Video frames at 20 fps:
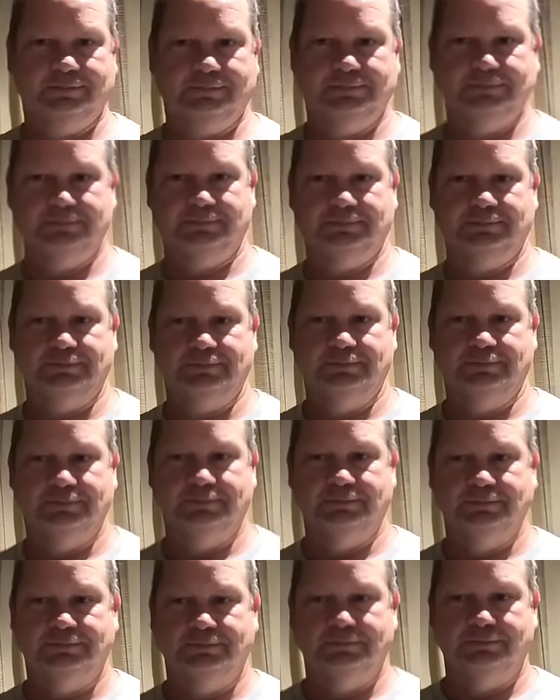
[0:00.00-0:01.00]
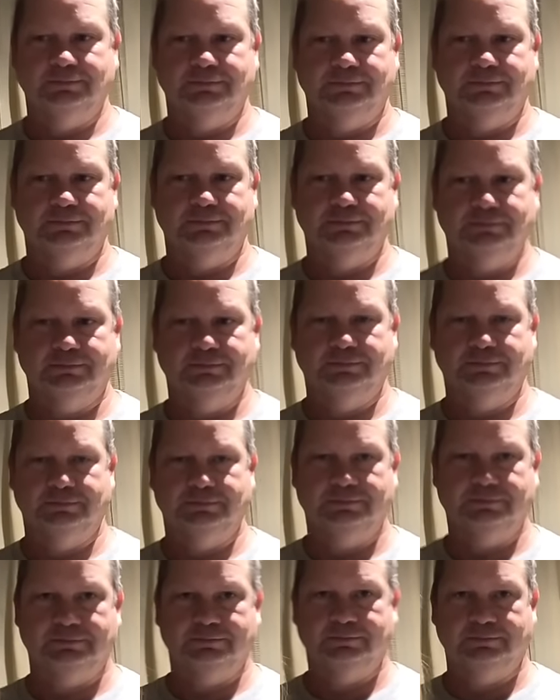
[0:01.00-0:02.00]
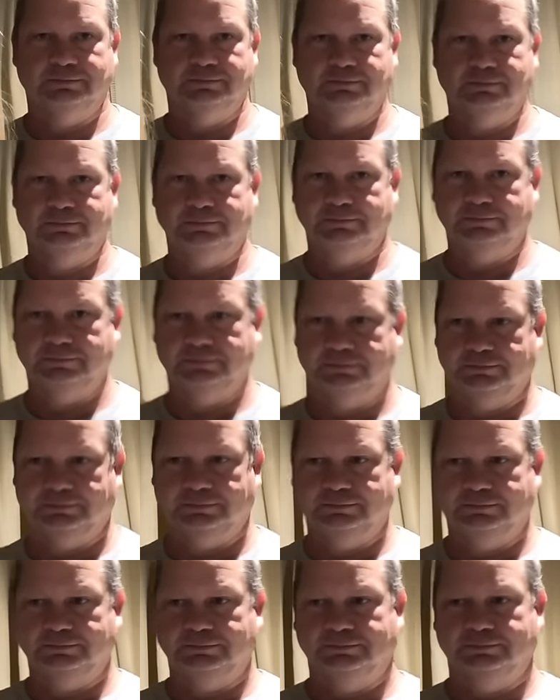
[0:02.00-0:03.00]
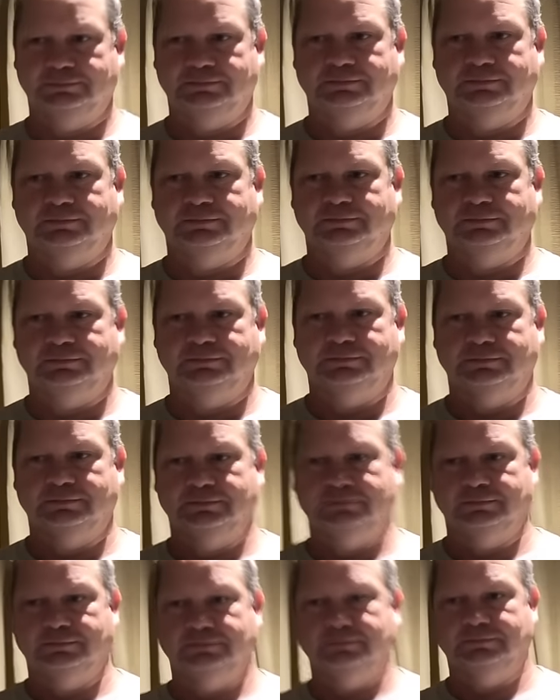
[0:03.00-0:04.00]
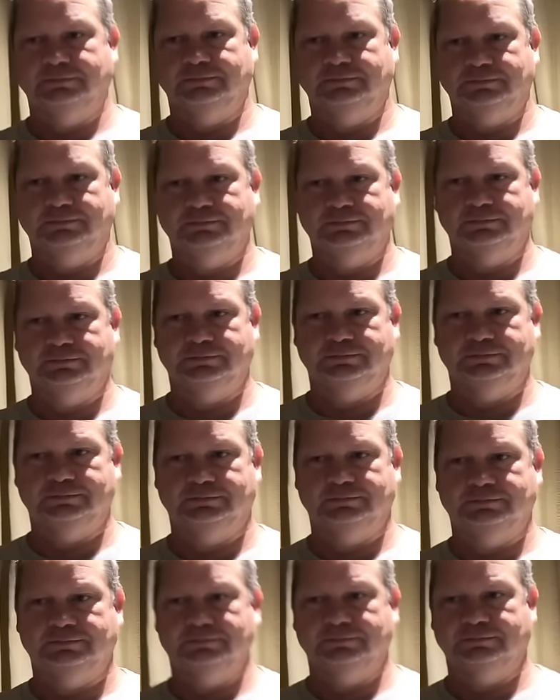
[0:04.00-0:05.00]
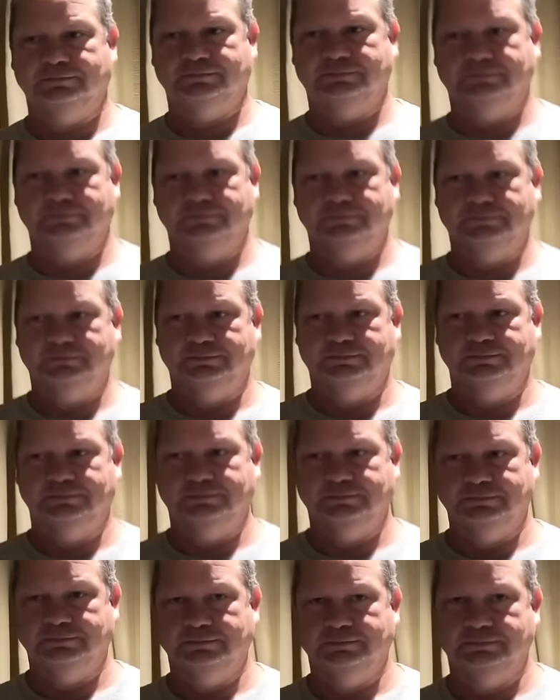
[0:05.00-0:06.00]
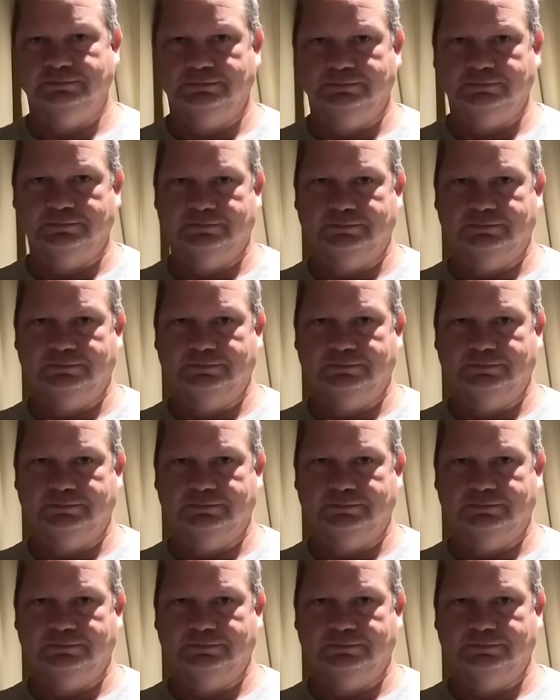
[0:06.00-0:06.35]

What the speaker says: (not speaking)